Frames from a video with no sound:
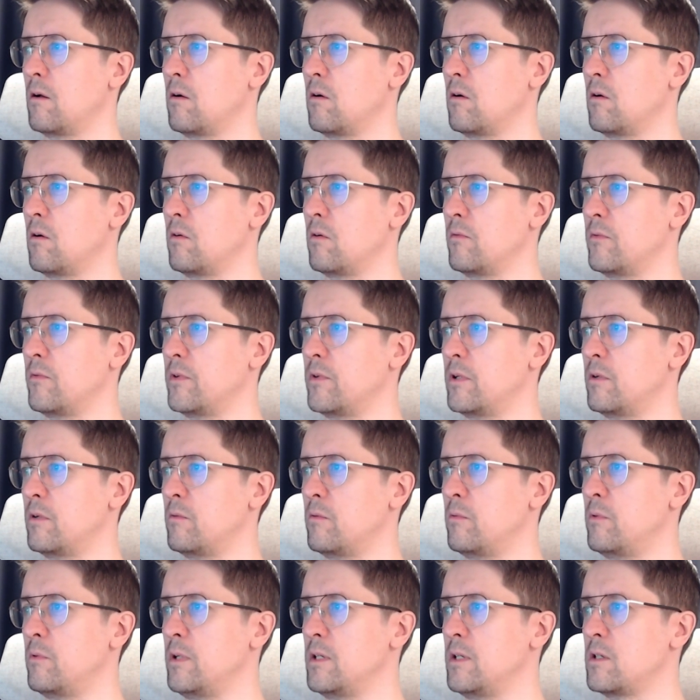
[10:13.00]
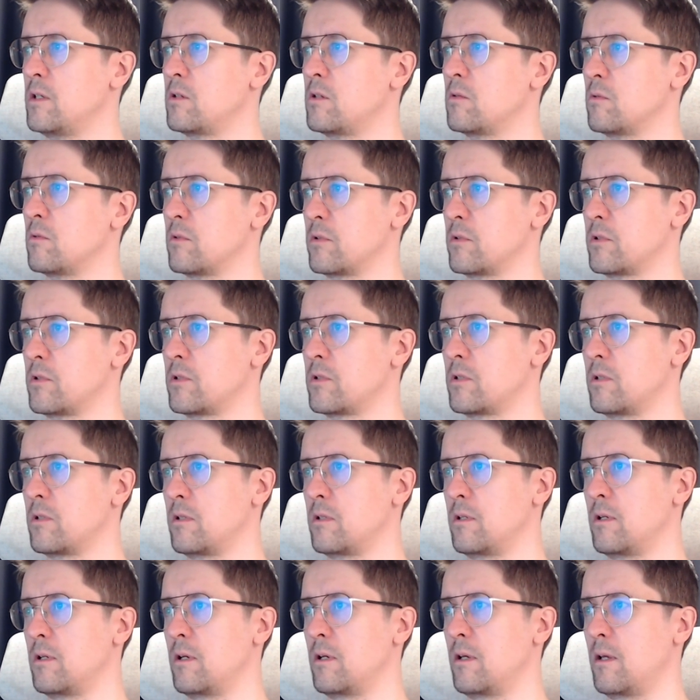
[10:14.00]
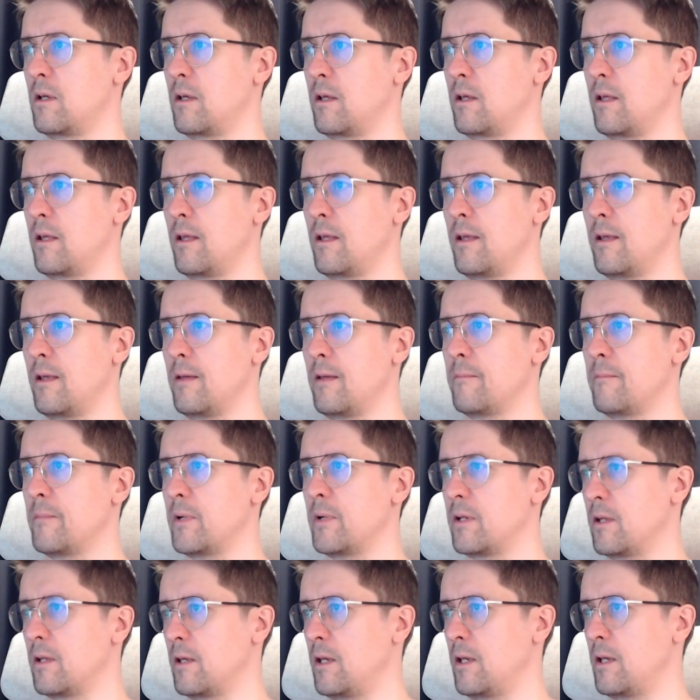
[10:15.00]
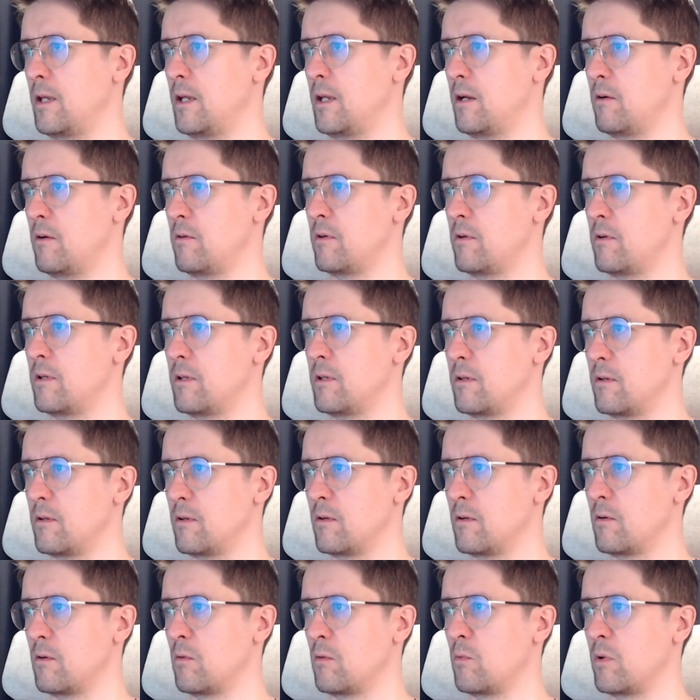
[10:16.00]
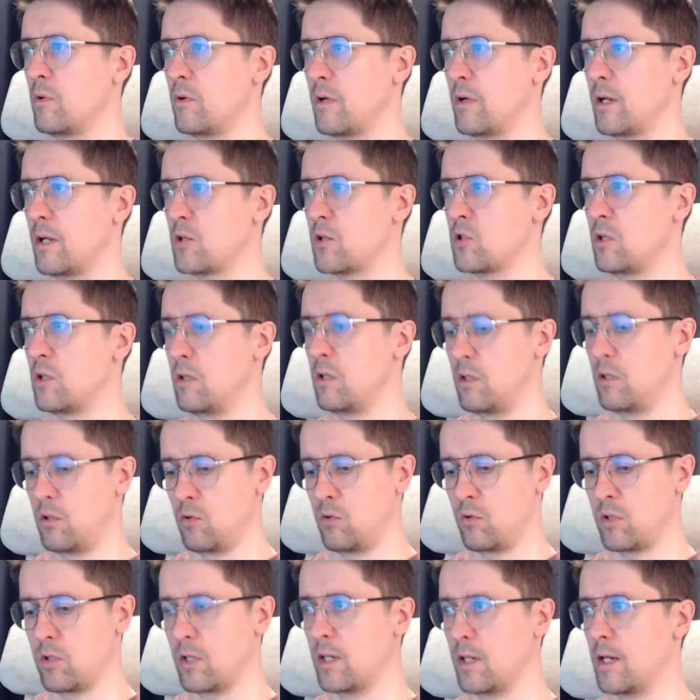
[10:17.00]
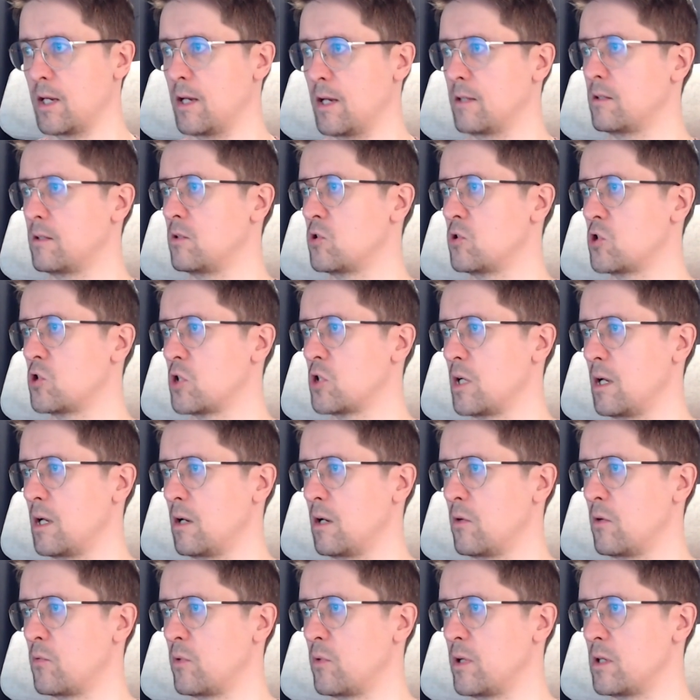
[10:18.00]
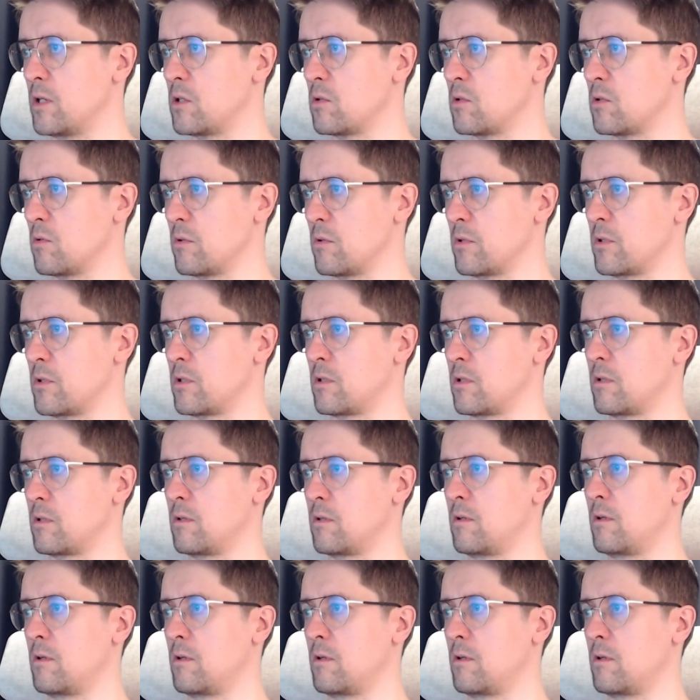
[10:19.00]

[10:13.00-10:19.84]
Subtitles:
on the resource. But here we're actually looking at the child resource.